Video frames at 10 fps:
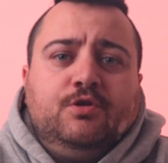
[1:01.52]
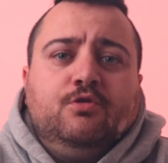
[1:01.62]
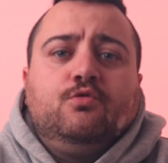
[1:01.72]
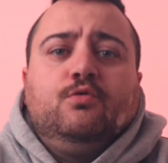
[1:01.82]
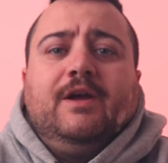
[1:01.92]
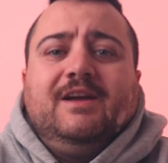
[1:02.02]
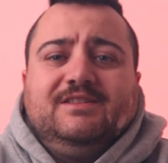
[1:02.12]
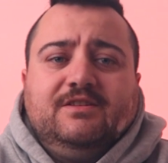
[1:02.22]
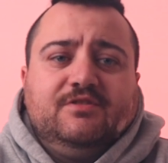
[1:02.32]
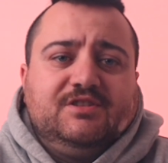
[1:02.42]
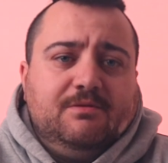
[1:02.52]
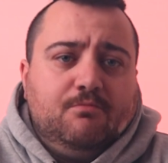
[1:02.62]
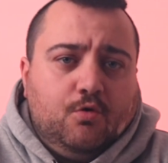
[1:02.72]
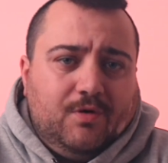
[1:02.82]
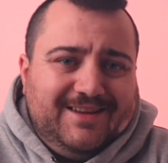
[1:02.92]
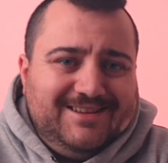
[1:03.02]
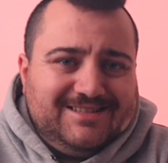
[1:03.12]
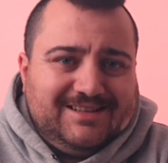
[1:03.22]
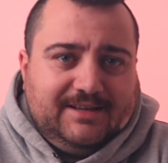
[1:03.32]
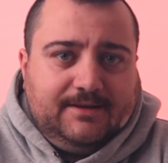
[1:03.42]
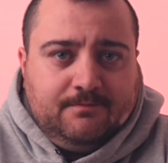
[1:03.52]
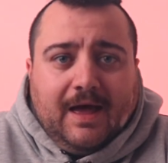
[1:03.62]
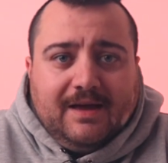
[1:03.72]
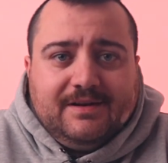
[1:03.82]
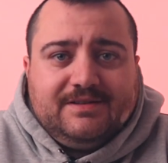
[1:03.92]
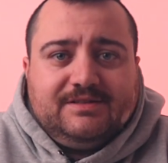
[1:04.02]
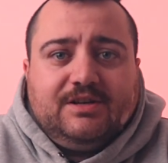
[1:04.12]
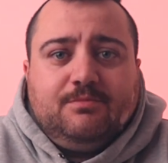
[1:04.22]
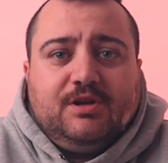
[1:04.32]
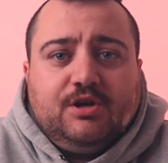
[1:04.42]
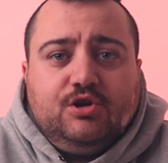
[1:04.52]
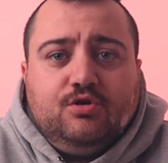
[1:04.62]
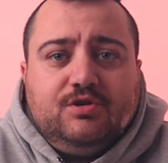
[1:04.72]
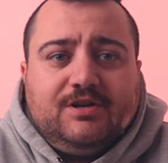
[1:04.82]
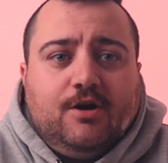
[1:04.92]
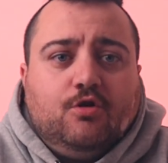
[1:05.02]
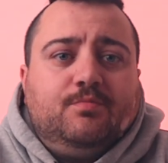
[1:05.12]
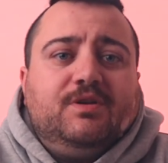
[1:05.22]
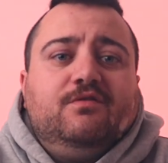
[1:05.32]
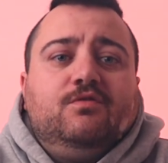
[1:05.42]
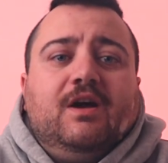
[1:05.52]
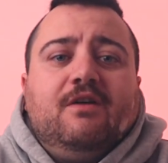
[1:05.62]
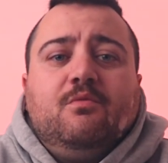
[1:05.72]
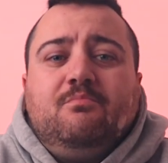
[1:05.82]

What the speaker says: your creativity more easily, and can be a huge help if you have a